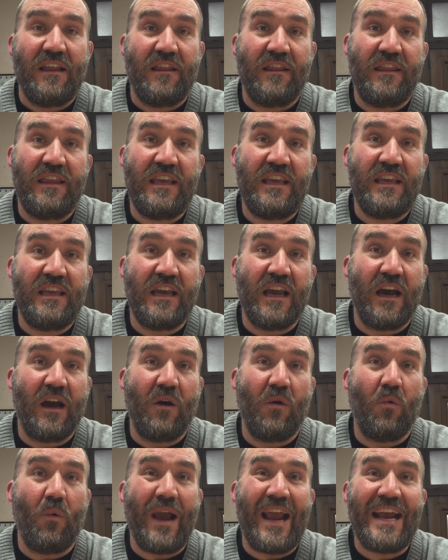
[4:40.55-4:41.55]
the
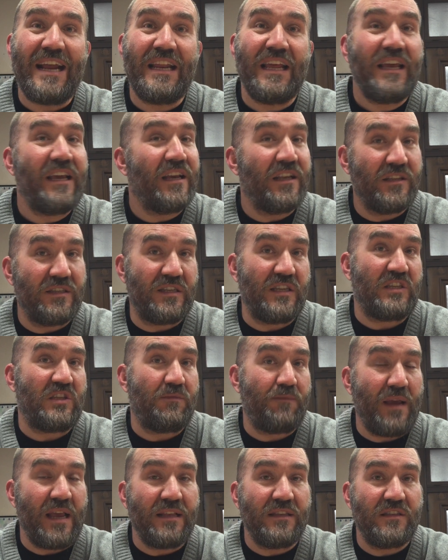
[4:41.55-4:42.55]
waiting and
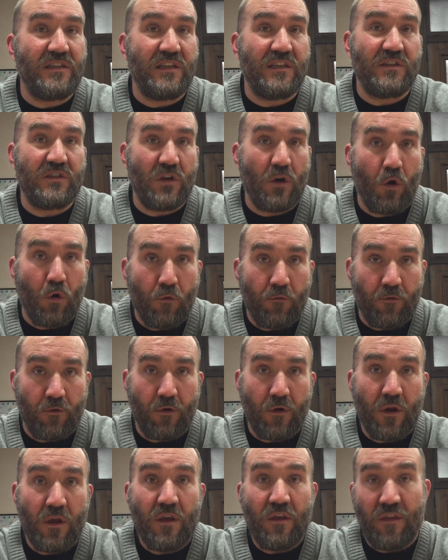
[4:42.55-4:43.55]
suspense is over.